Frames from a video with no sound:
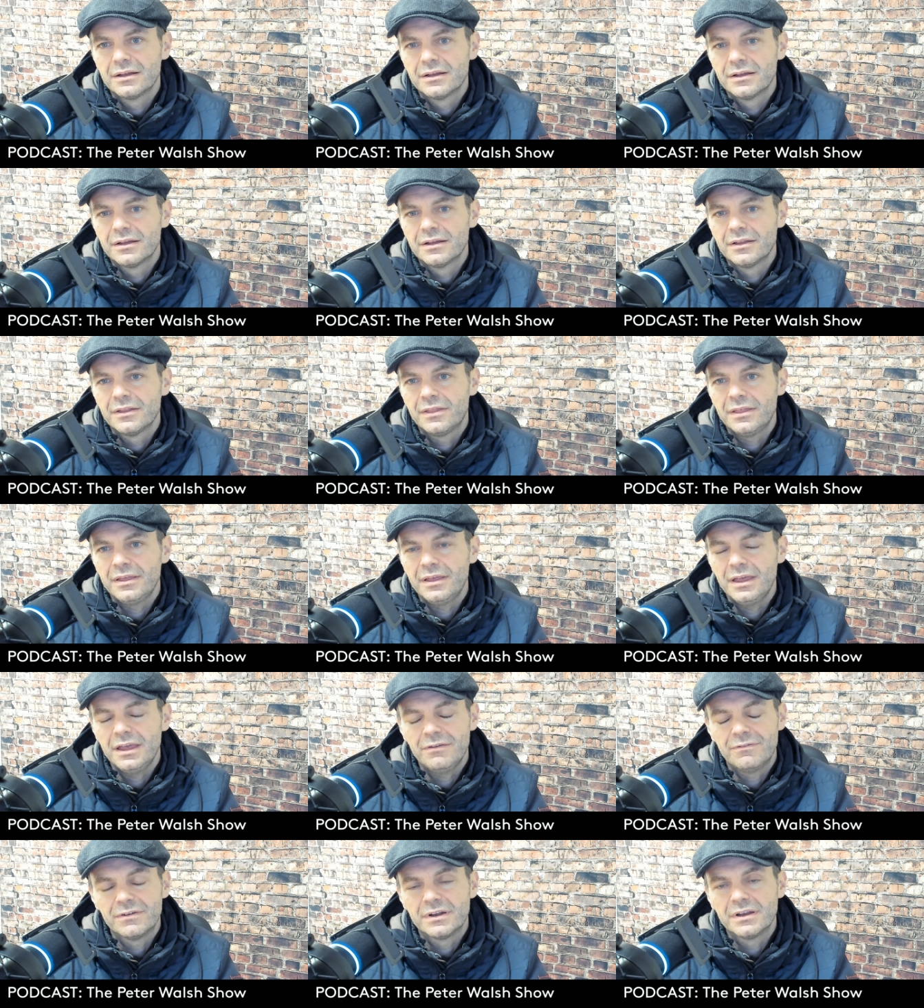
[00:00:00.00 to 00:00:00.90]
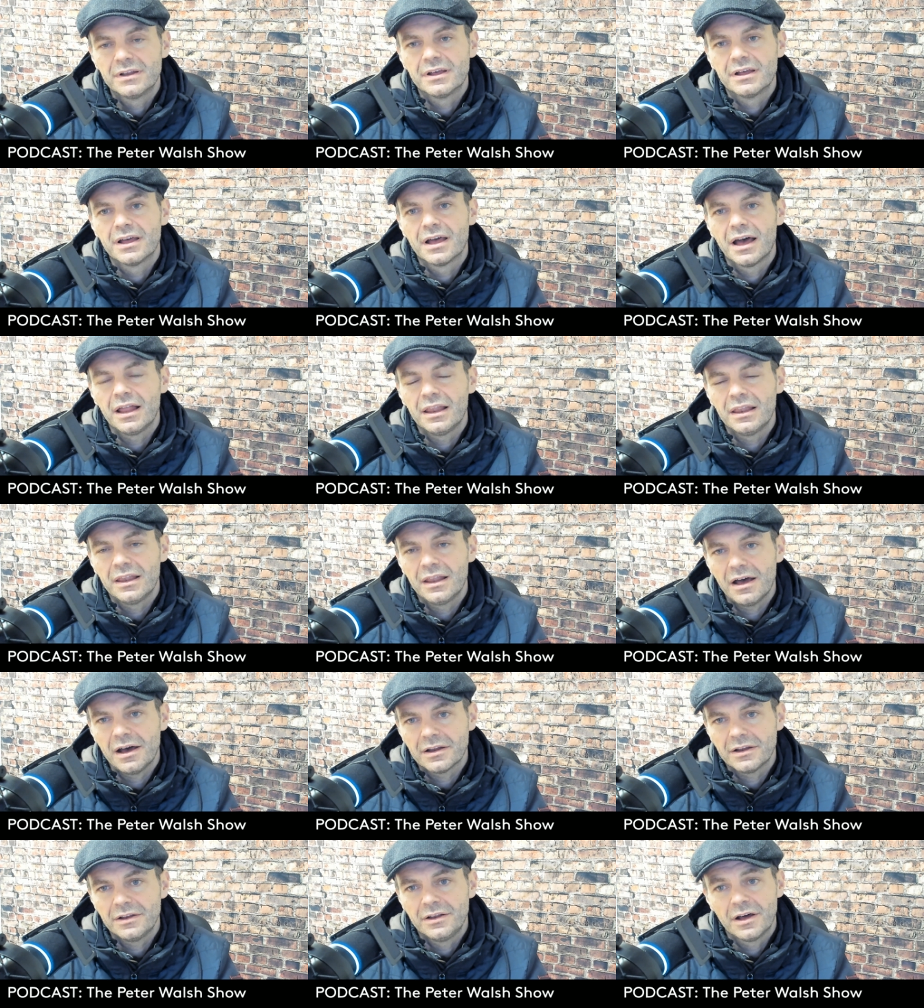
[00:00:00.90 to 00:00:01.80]
the, even a
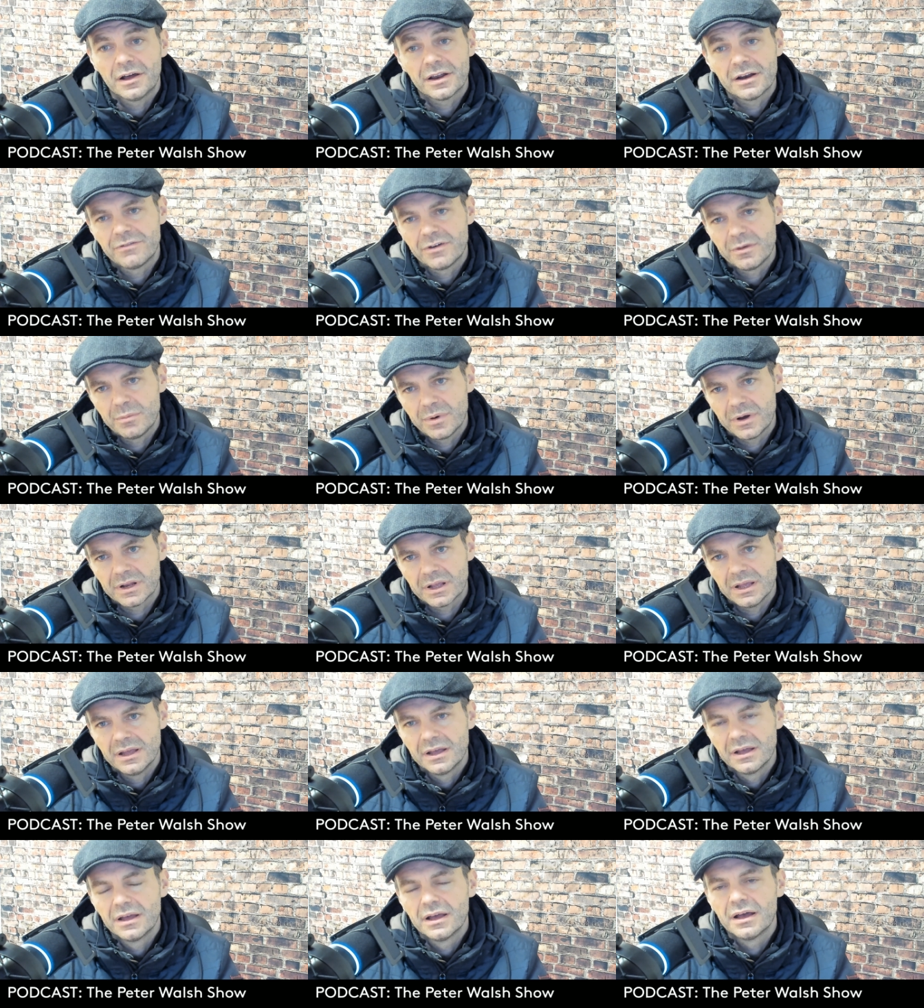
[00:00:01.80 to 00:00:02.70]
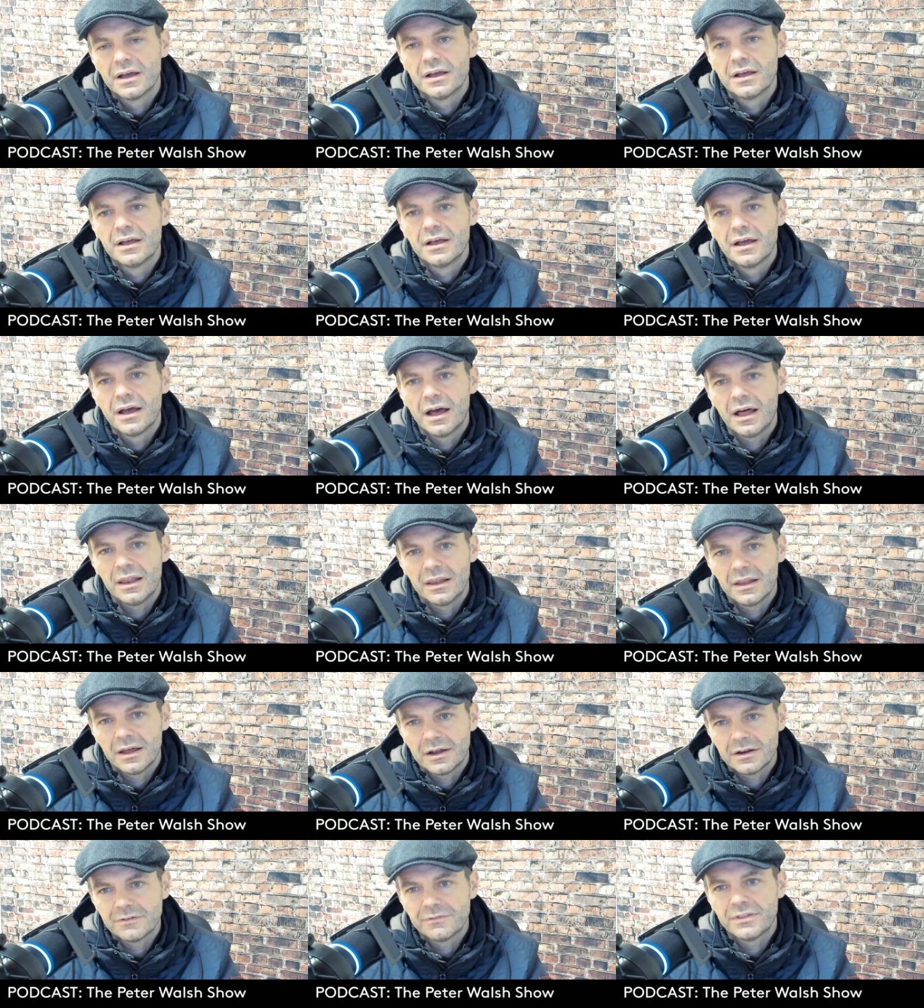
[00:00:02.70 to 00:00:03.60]
lot not everybody a lot
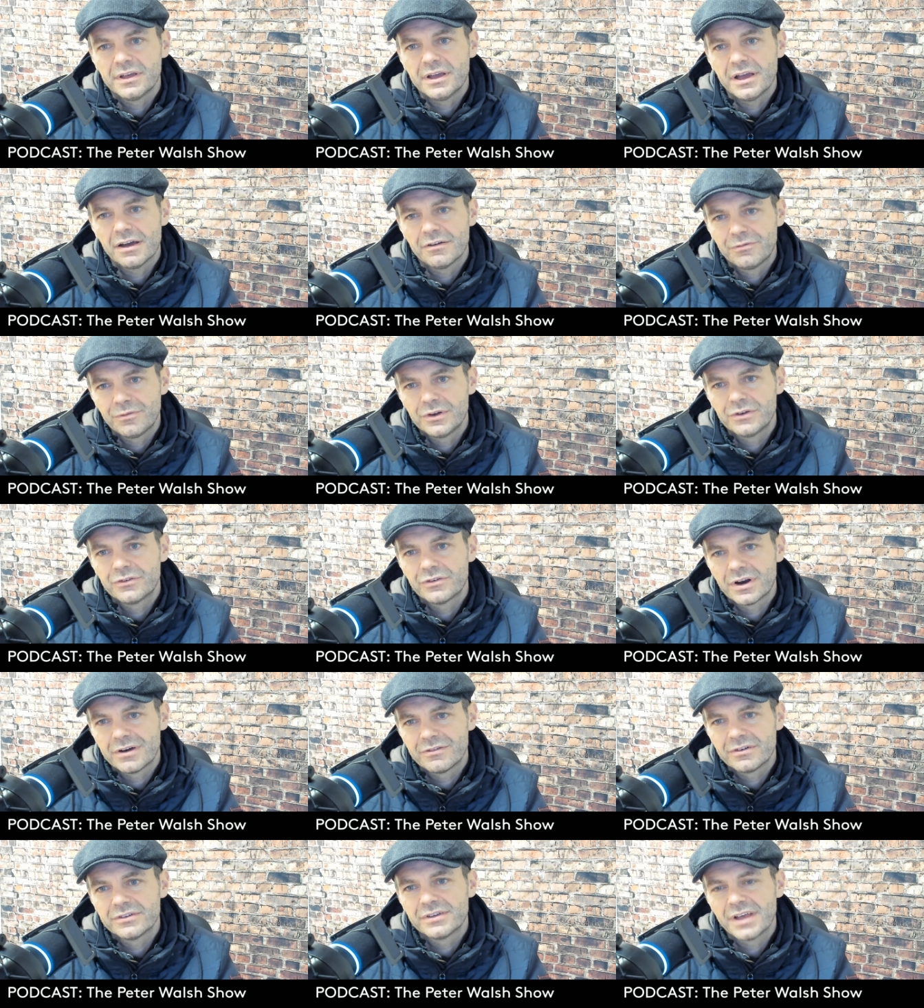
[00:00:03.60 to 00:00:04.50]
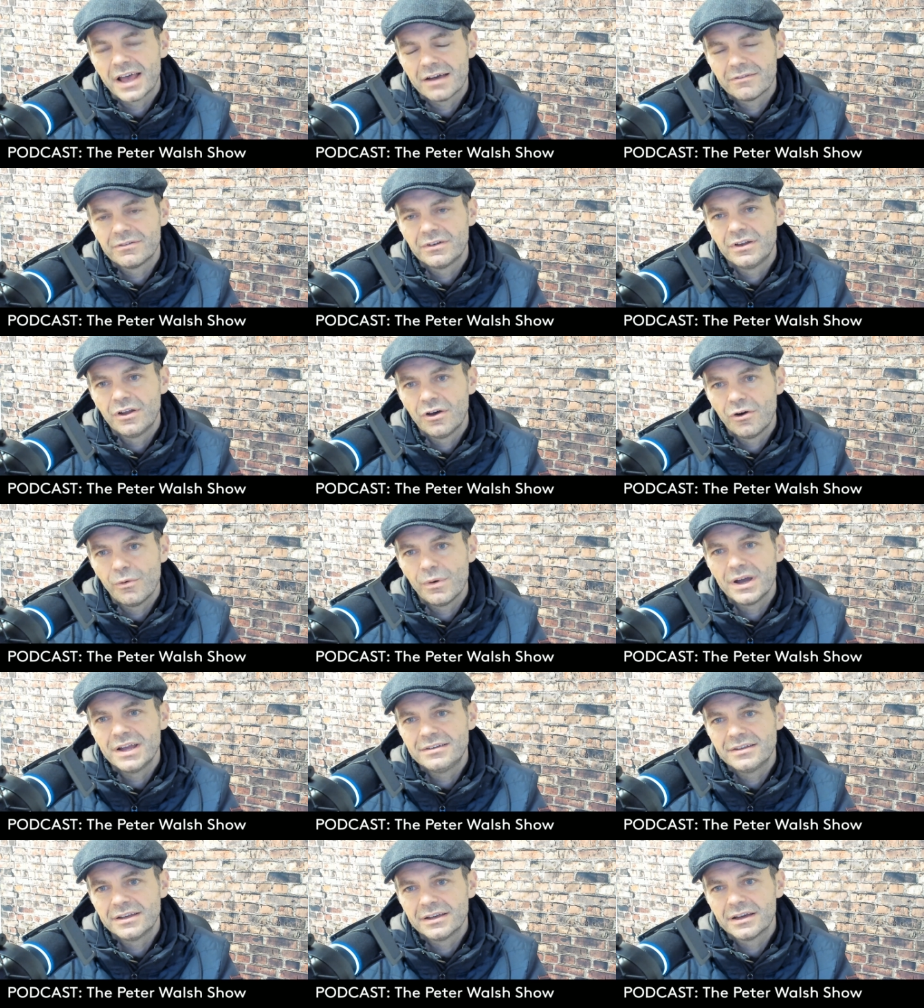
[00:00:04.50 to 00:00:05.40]
of the F1 drivers have no
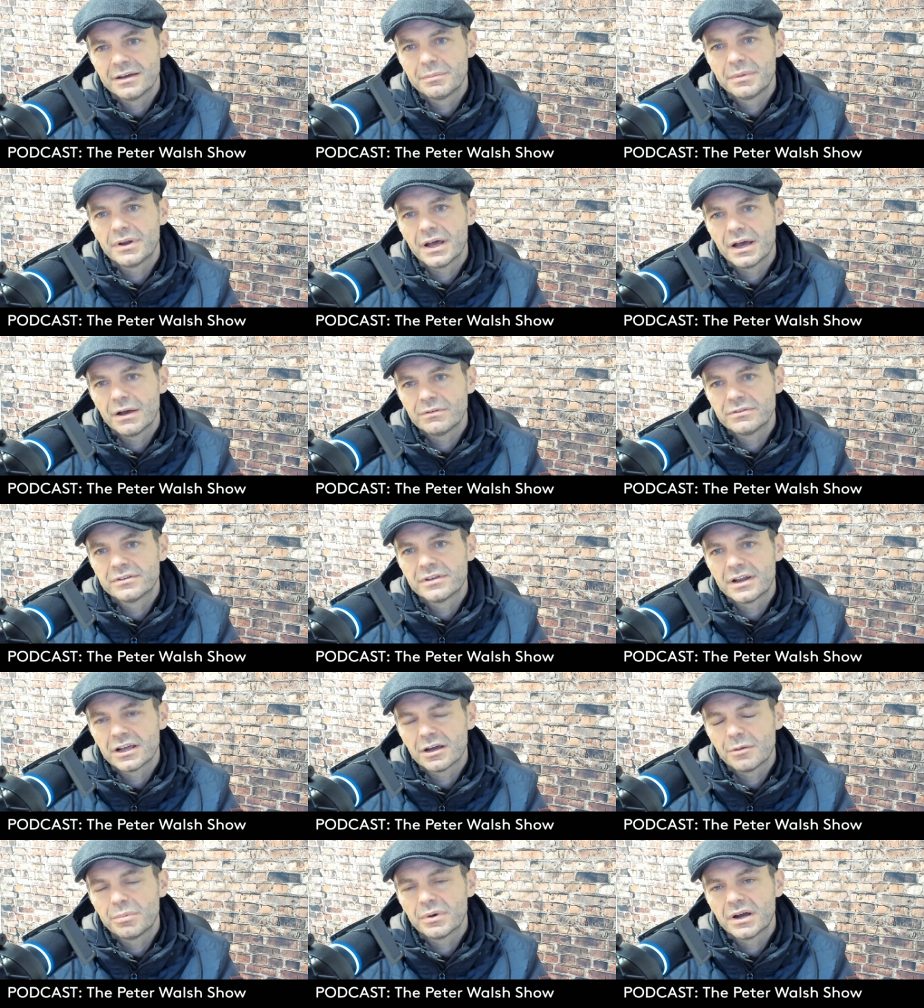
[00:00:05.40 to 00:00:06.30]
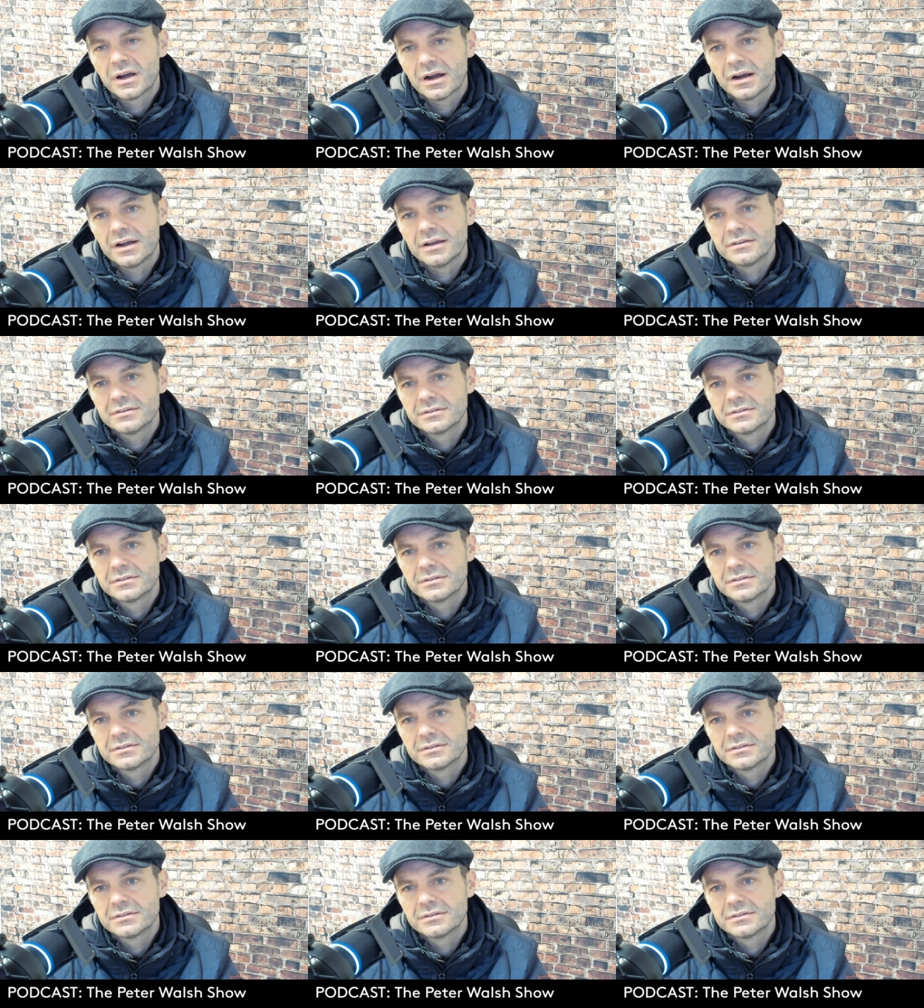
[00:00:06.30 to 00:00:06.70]
idea about how setting up a car is.